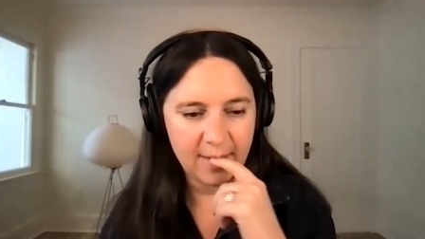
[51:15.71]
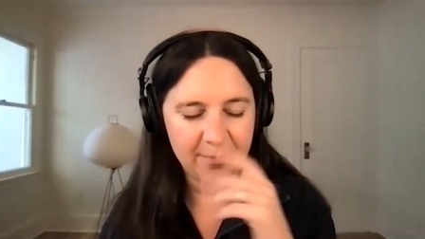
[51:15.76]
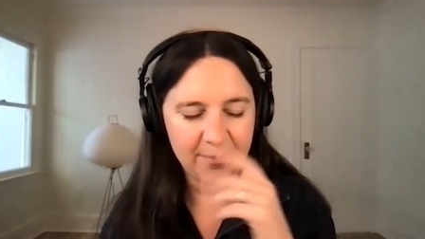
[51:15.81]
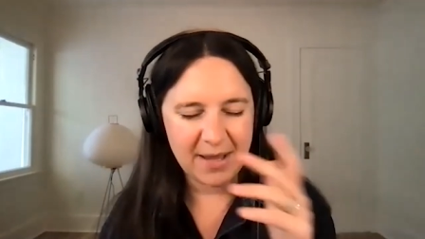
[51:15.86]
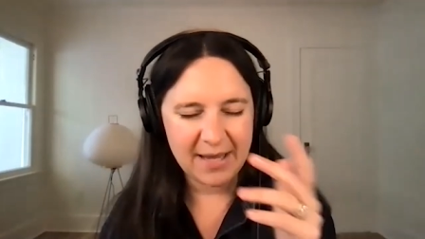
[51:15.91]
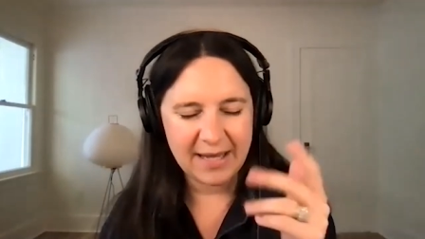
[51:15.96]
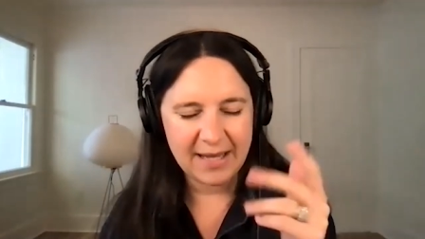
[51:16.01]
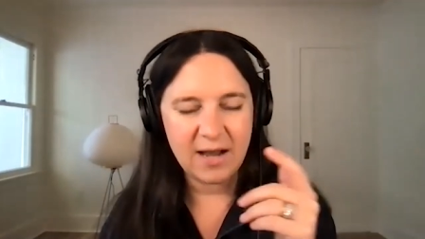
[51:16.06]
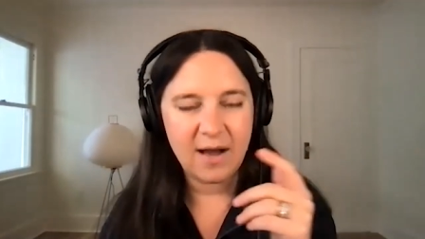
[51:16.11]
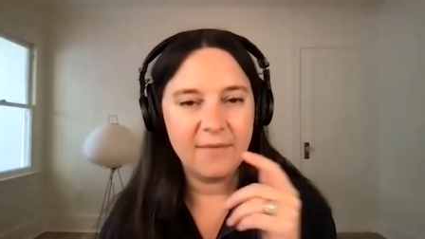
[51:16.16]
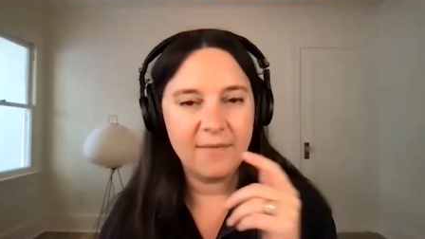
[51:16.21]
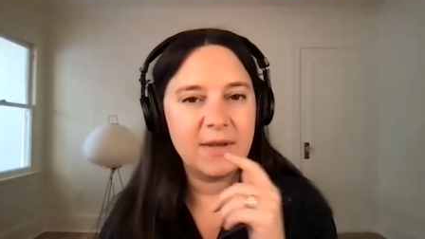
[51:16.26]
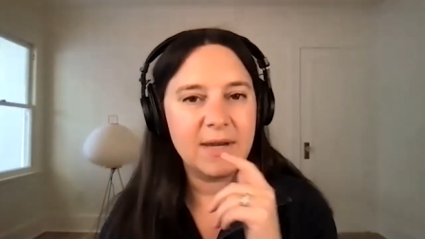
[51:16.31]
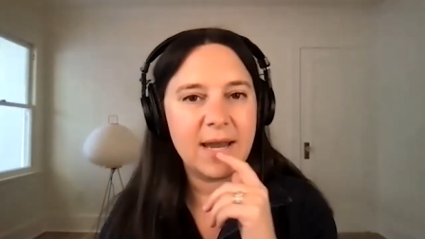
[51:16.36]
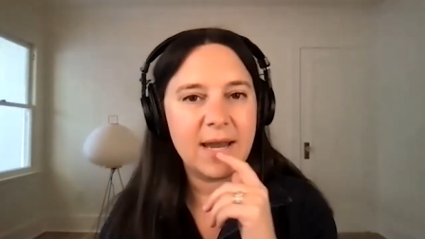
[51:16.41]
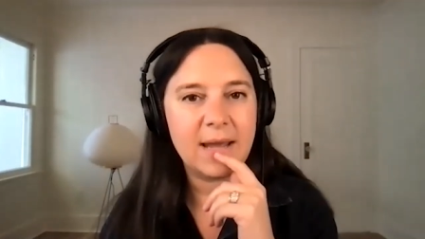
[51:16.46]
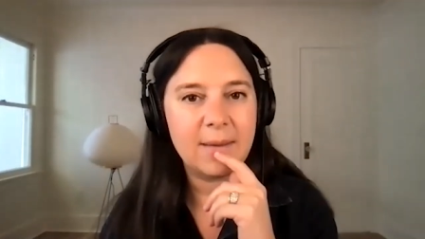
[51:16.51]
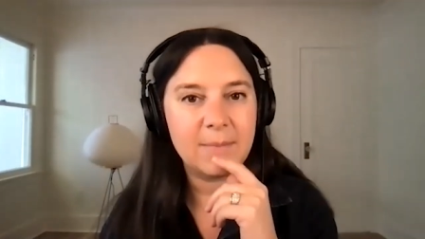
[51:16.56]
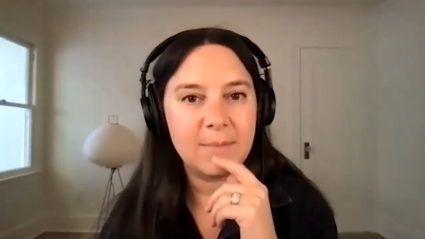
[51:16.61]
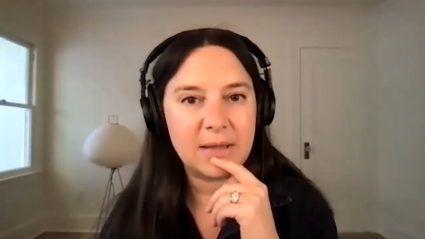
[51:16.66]
I'm blanking on the
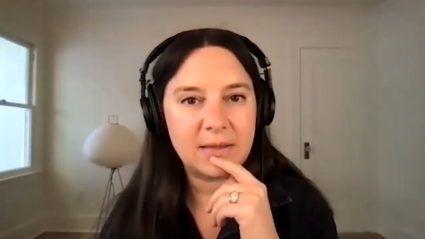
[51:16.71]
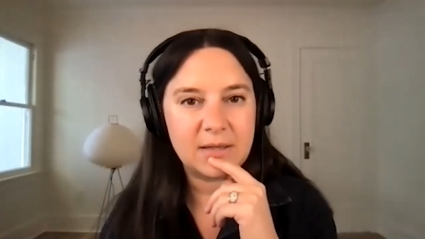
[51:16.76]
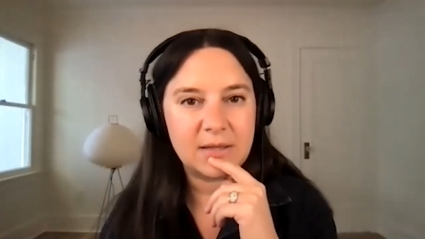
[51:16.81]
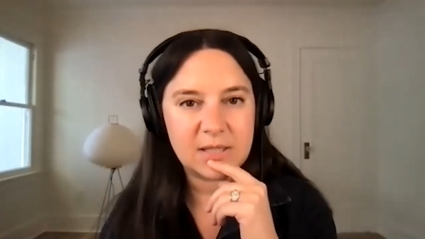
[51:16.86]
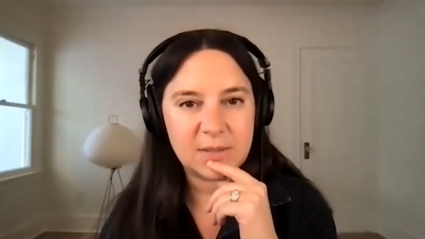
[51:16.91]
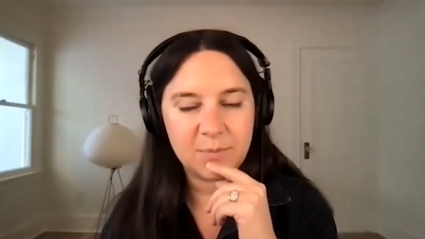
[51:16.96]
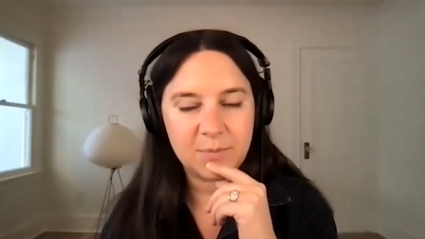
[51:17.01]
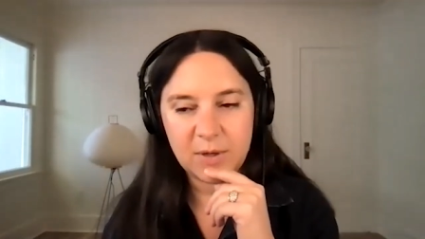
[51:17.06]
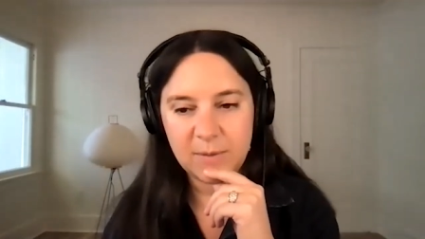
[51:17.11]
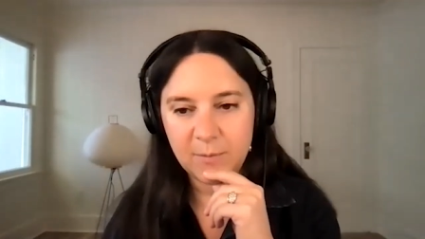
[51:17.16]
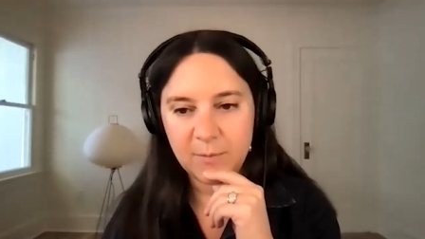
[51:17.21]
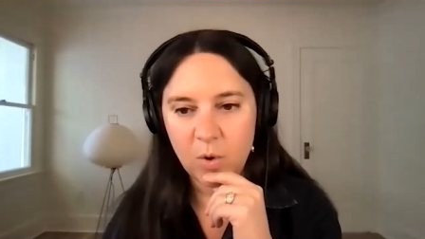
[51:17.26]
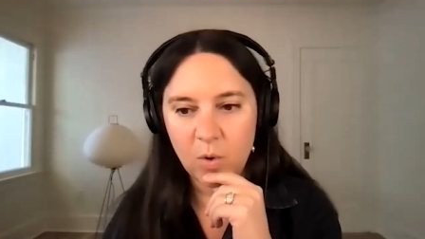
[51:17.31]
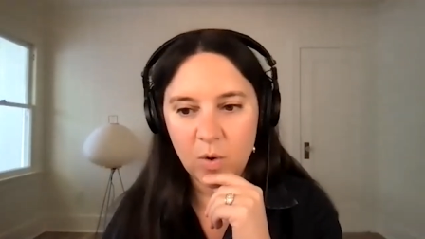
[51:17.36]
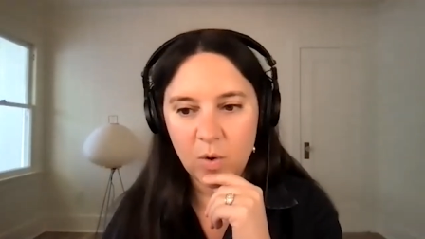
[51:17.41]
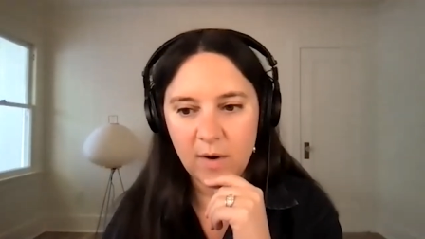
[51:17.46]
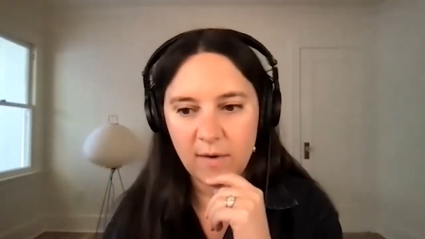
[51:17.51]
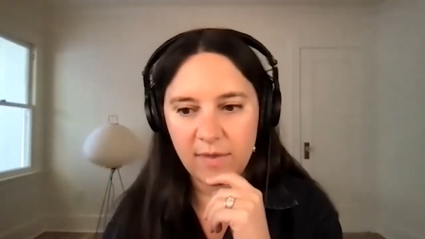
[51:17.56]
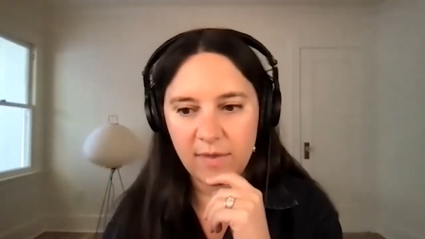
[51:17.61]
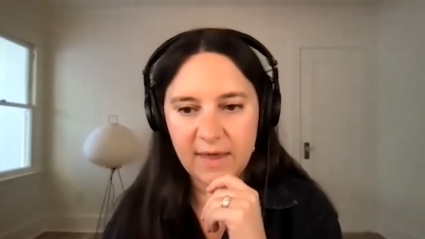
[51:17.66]
name at the Supreme
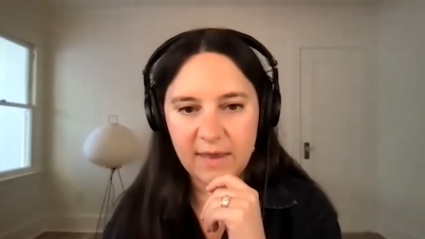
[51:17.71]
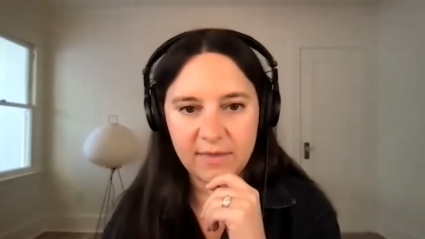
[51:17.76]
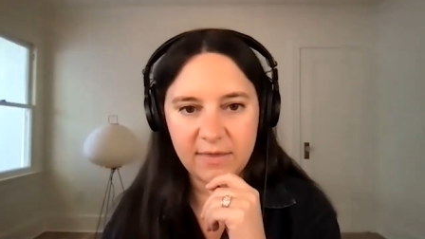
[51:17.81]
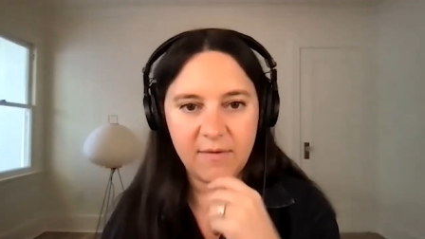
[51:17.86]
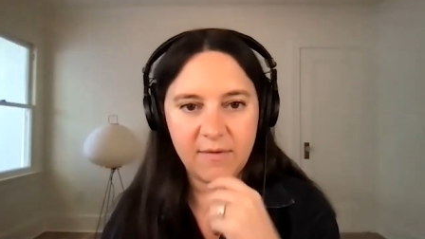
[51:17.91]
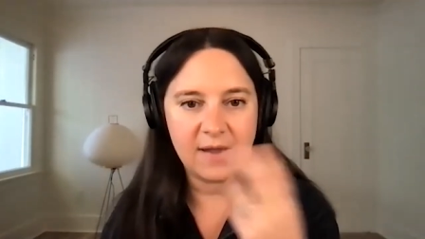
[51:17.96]
Court that